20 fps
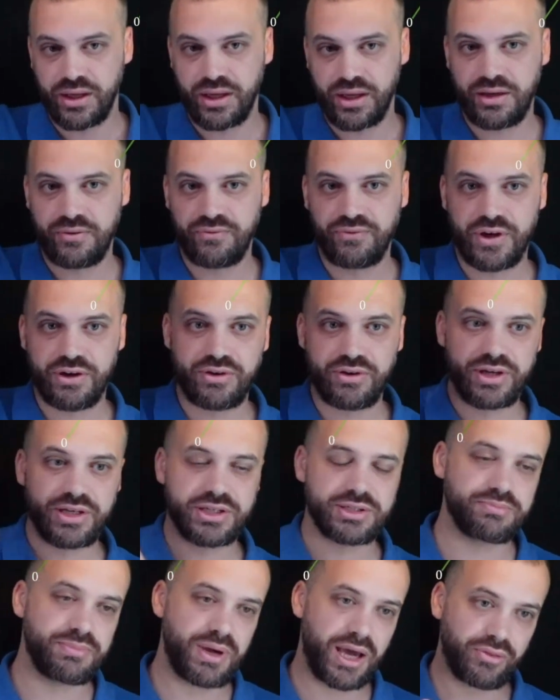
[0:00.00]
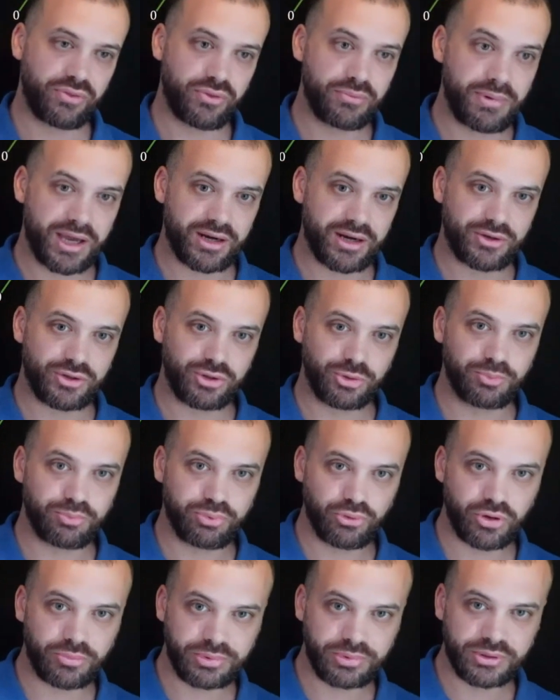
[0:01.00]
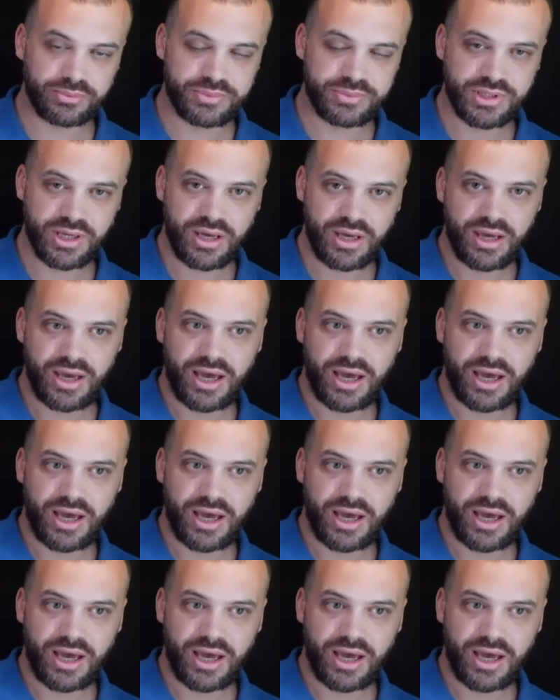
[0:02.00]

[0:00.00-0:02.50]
in various mathematical problems.